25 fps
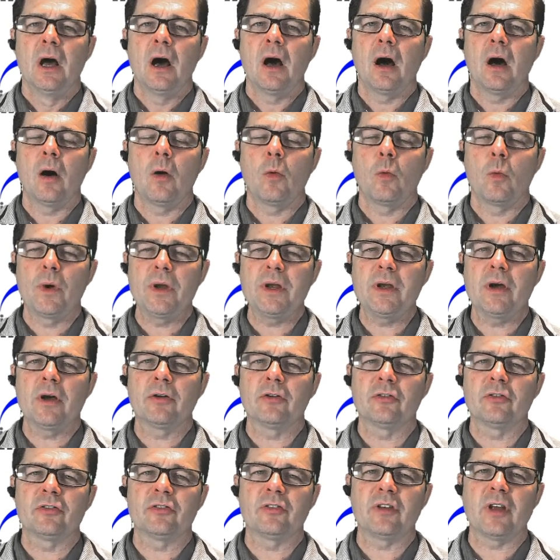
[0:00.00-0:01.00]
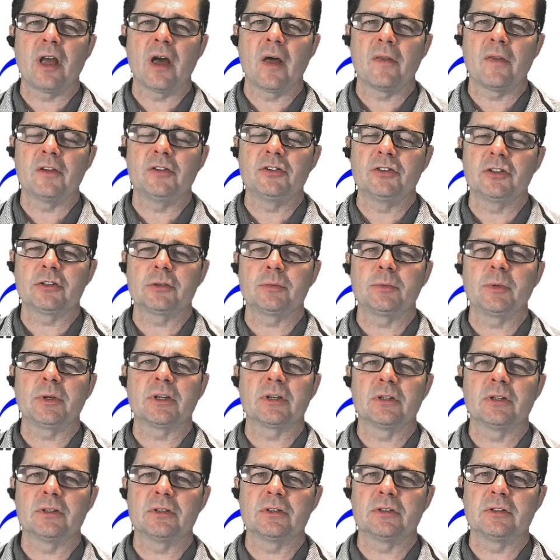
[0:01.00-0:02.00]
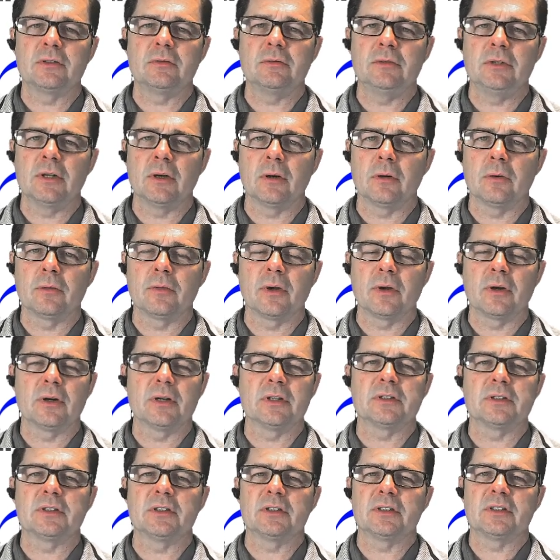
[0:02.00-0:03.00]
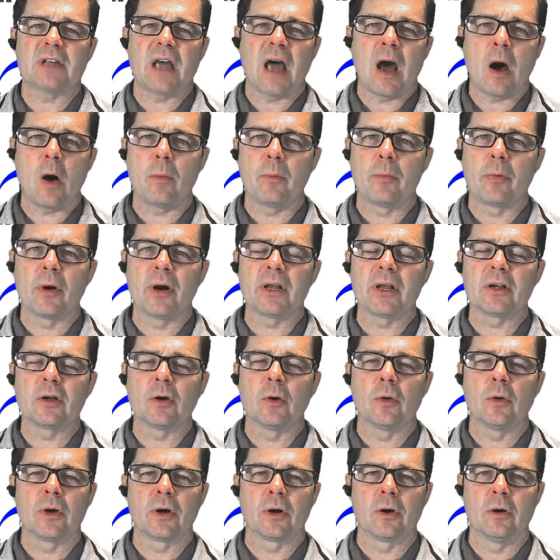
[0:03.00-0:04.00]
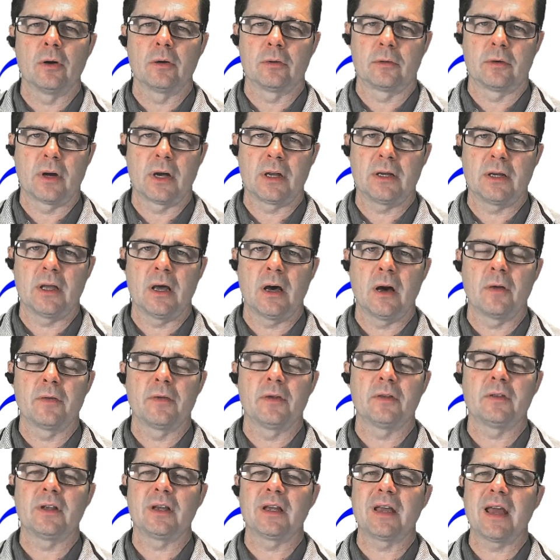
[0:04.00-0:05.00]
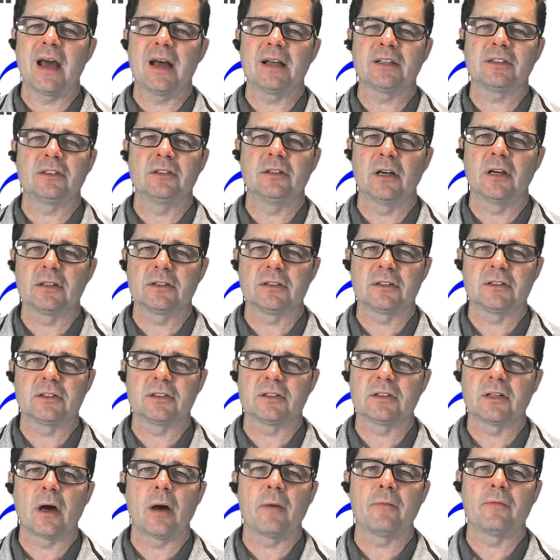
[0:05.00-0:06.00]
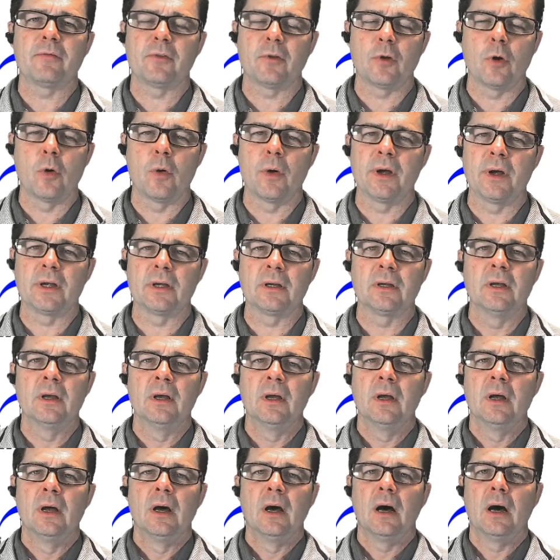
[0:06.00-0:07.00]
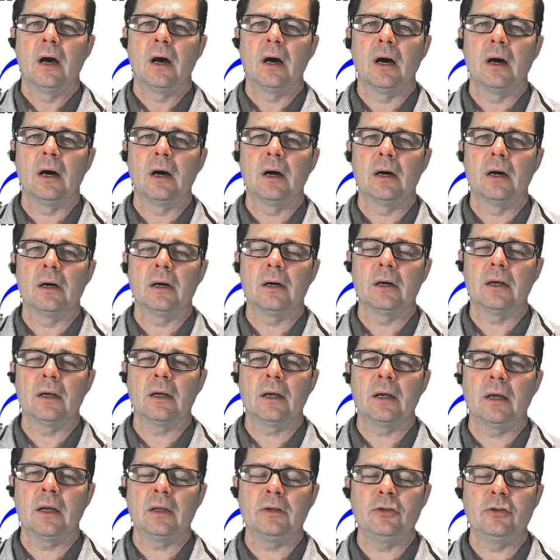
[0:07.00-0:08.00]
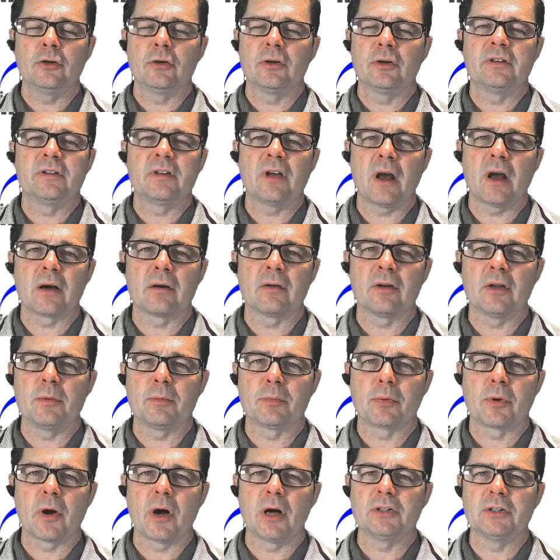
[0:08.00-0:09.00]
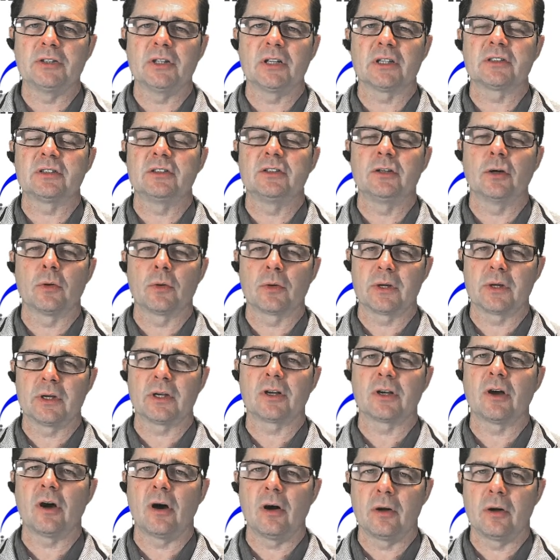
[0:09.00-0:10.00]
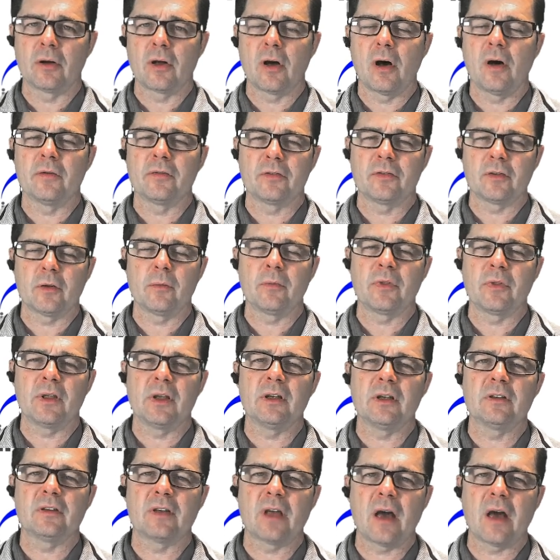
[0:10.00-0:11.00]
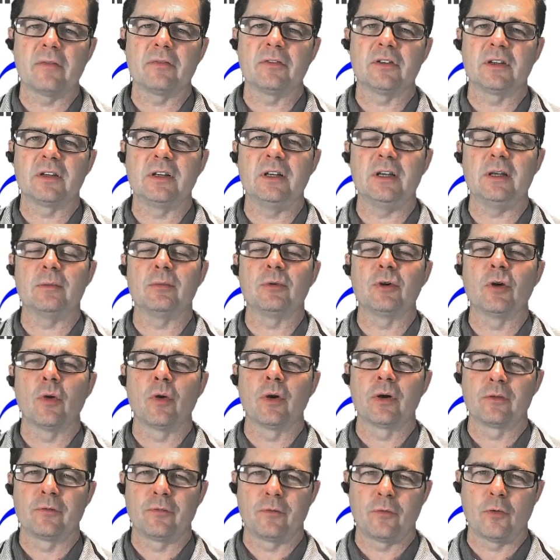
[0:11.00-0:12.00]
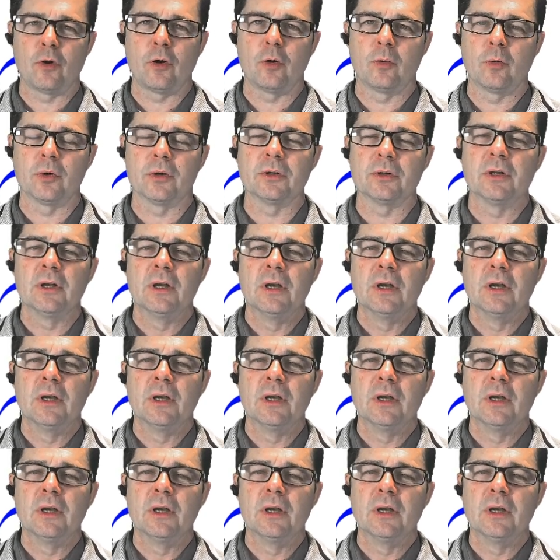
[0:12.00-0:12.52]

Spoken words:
We understand that just because there is this outbreak going on right now, that the gas doesn't stop flowing, and your integrity projects don't get called off. Some things have to keep going forward.